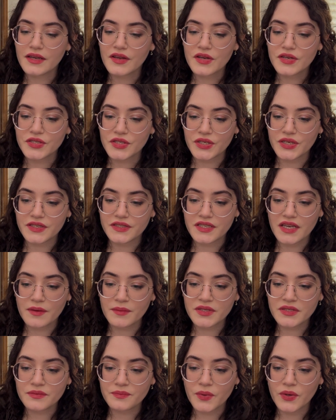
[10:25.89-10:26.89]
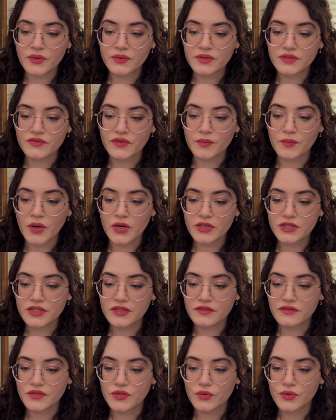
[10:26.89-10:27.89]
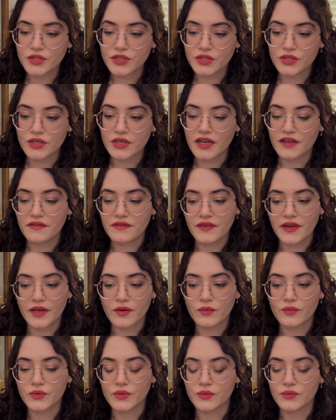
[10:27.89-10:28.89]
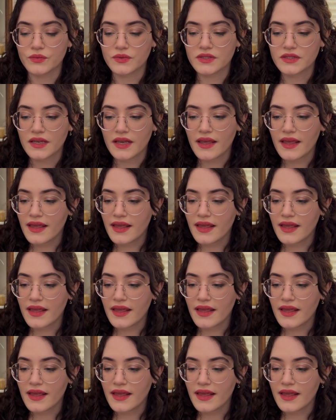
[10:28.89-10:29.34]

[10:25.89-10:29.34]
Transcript: She examines bones for marks of torture and fatal wounds,